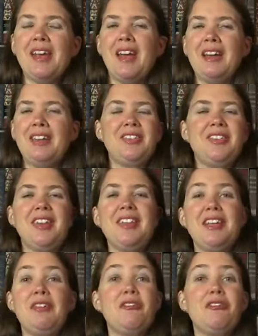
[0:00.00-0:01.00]
to
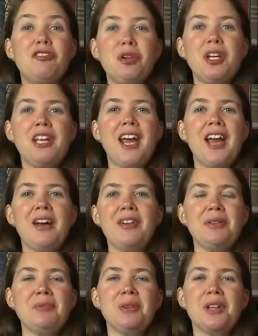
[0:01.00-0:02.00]
suddenly freak out
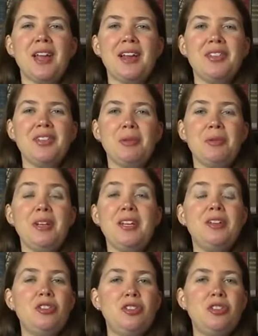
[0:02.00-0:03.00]
and realize that we
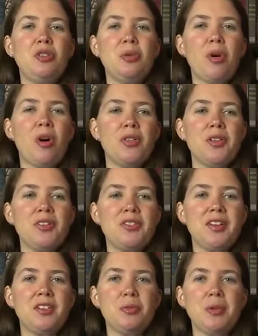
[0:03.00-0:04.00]
didn't do all these
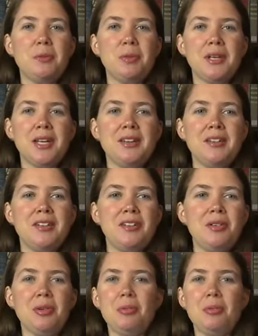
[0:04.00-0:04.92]
things we had planned to do.